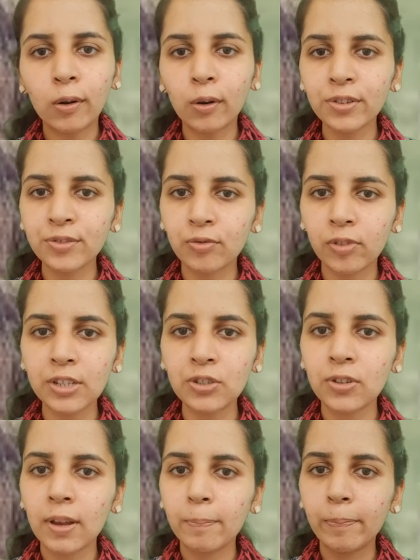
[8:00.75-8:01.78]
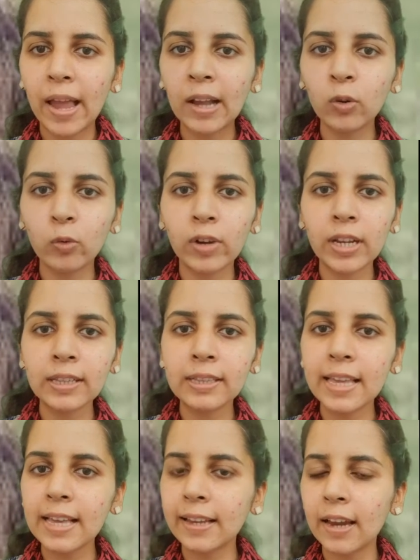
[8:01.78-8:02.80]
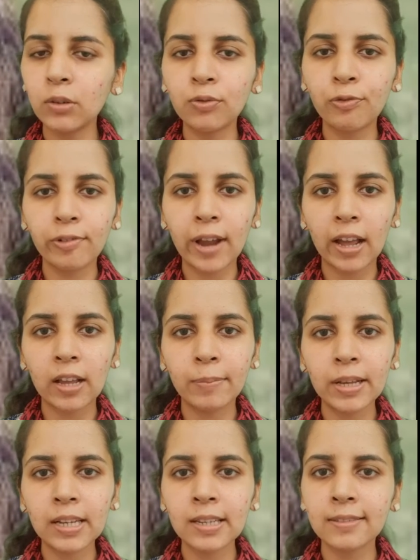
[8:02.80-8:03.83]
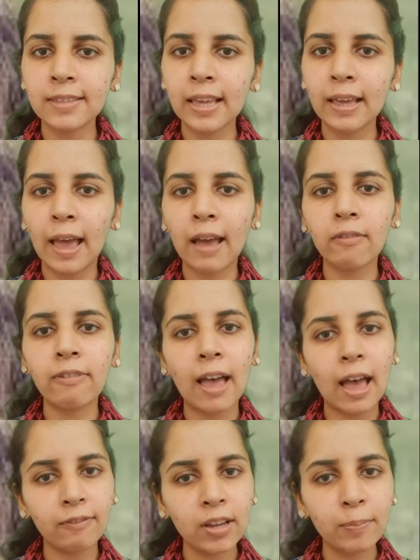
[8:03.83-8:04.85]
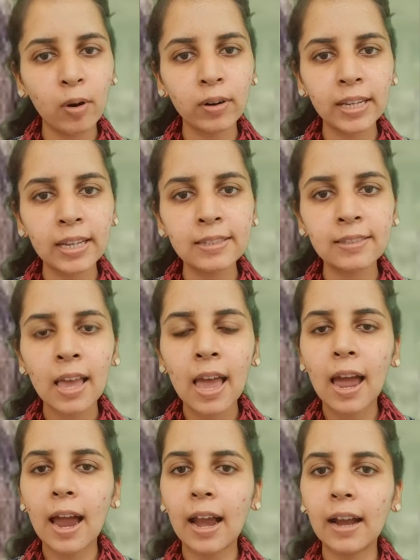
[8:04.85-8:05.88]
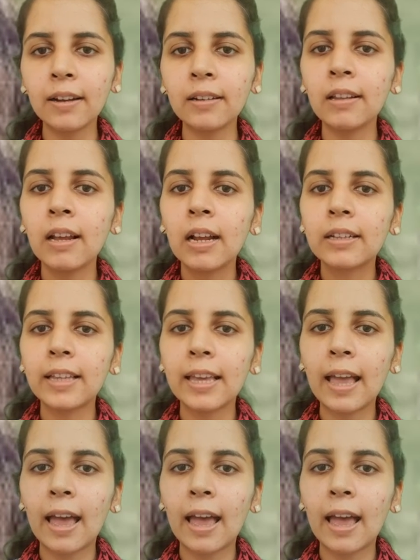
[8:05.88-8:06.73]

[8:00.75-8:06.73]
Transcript: ostrich, penguin, they cannot fly because they have heavy bodies and they